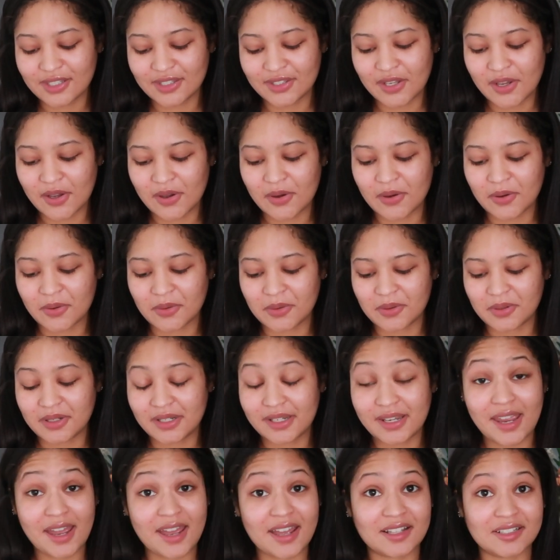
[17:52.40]
so
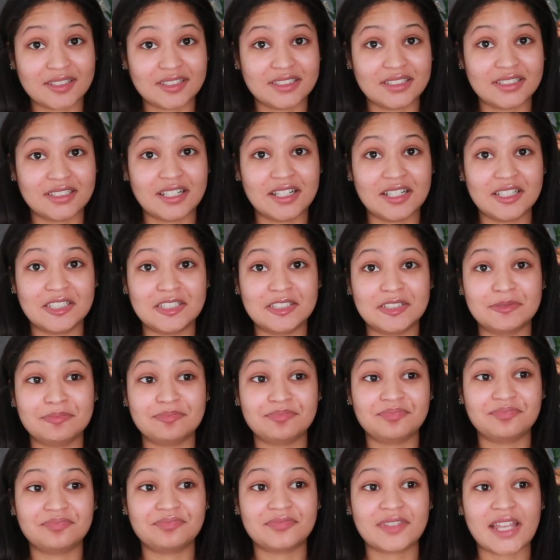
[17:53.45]
yeah
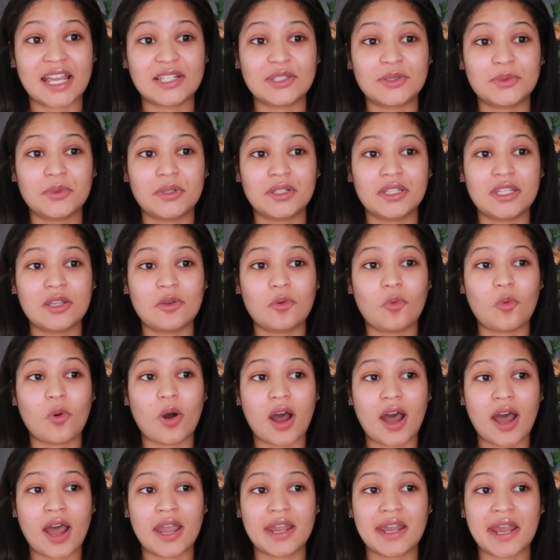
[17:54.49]
um that's really
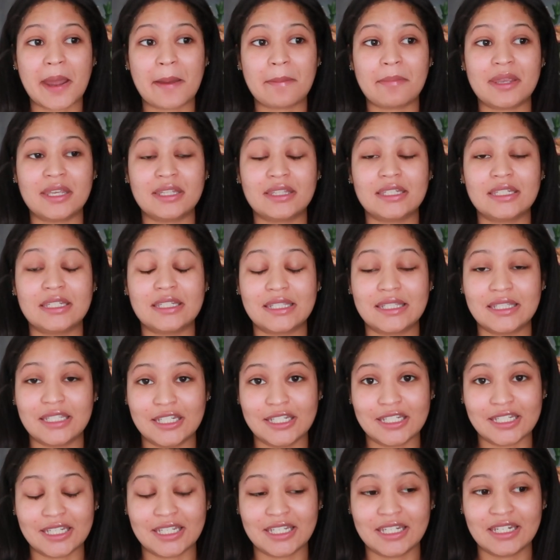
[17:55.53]
why i made the
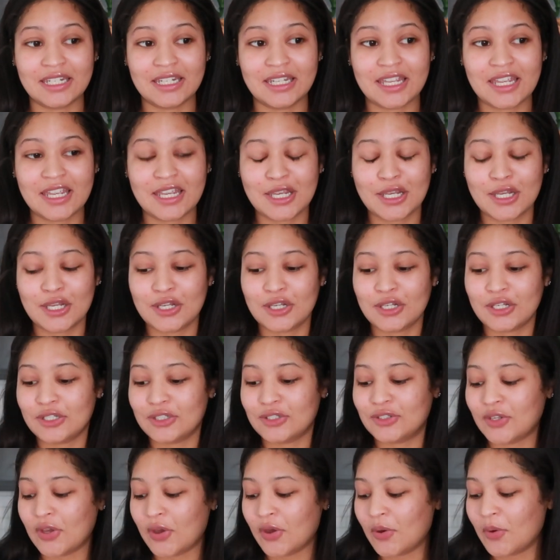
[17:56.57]
decision
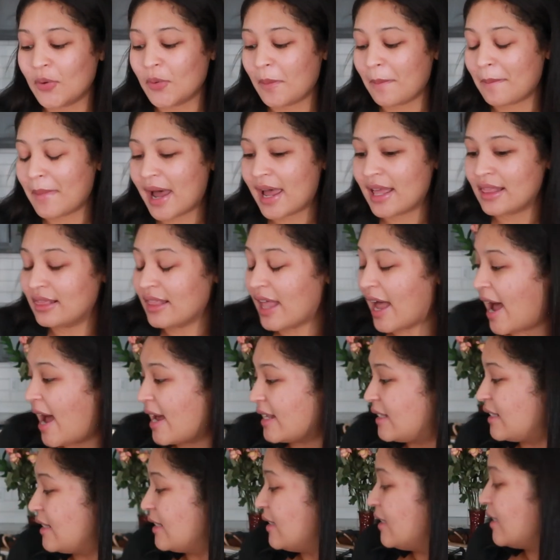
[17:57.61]
so my
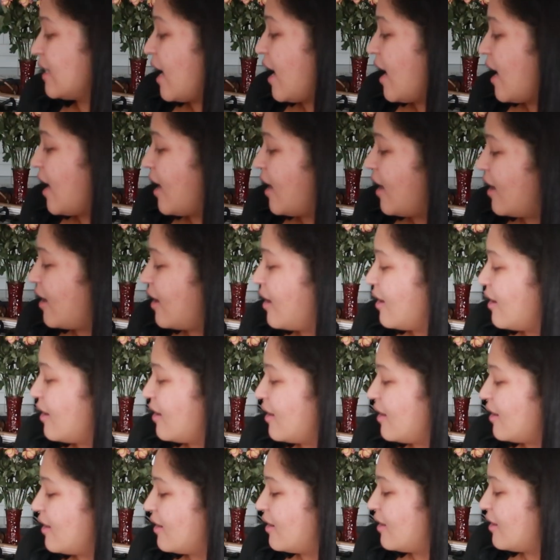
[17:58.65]
last day
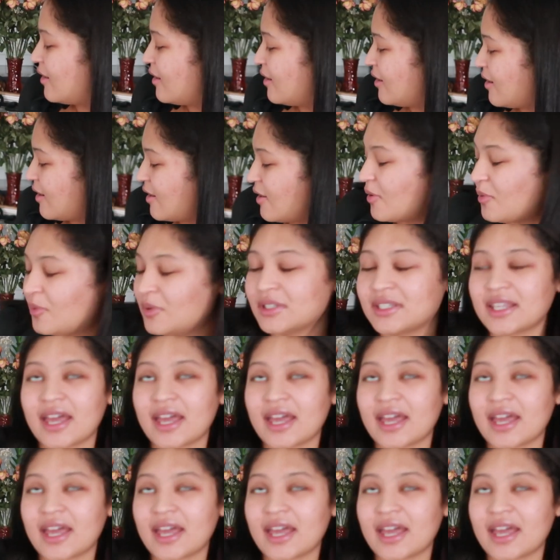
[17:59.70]
was